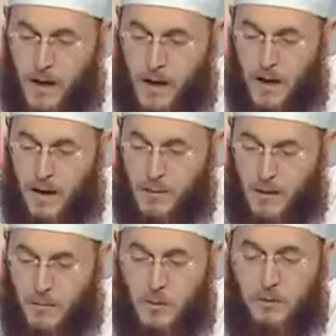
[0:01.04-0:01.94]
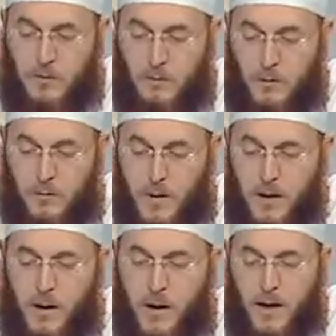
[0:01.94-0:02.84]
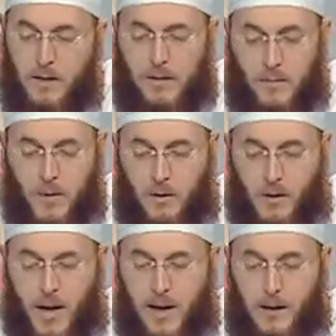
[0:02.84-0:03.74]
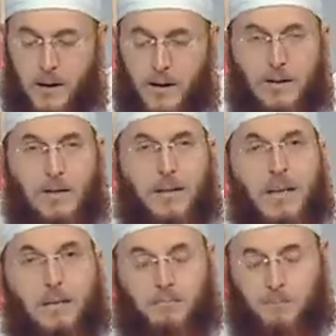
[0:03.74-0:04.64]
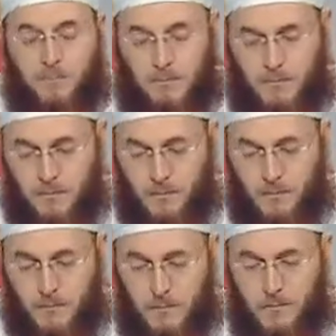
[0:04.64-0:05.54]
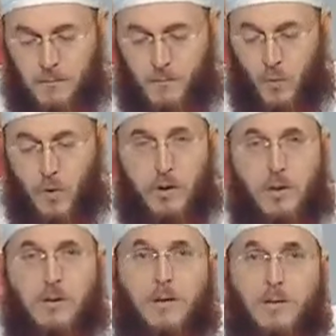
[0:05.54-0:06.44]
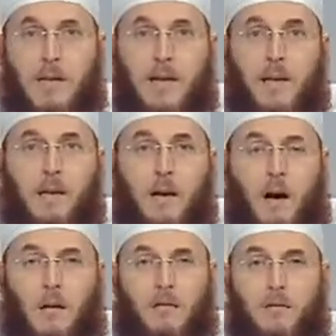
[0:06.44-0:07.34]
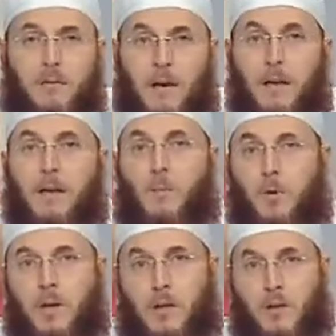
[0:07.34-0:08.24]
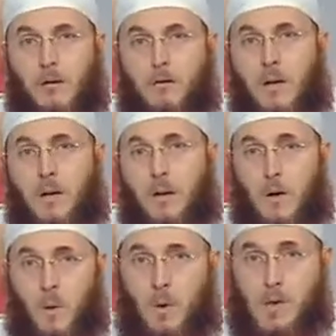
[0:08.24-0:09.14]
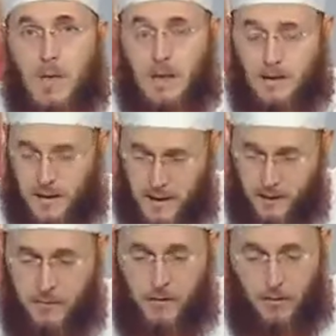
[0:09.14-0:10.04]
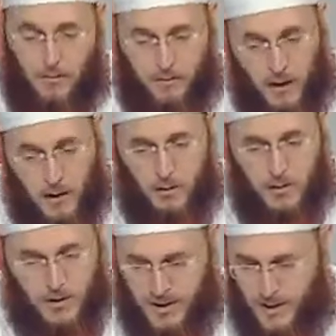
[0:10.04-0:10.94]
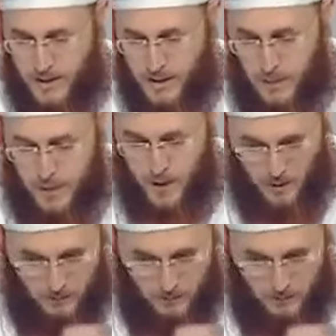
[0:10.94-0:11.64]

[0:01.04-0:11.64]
Mahmoud from Oman asked about Tasleem, which is the seal of any prayer, whether it's a nafl or fard or janaza prayer,